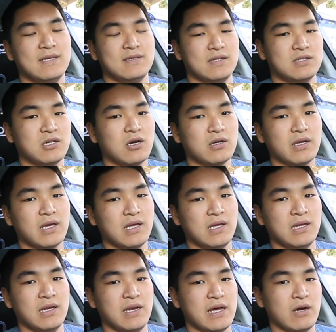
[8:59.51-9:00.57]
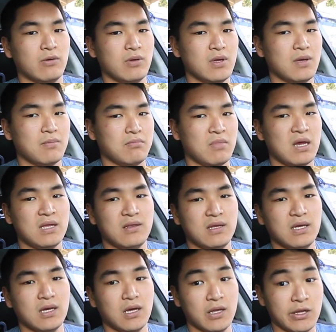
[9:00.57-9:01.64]
is it's hard to get in and out,
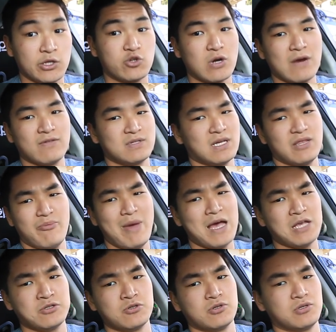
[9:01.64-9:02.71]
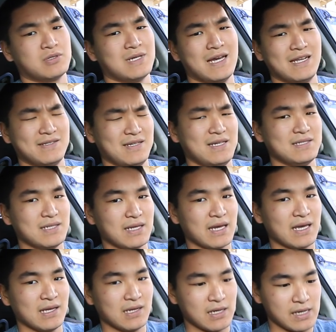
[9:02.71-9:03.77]
mainly on the driver's side. The passenger side, it's easy to
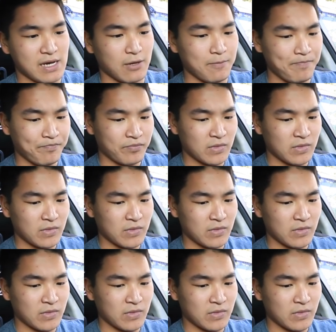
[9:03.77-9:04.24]
get in and out.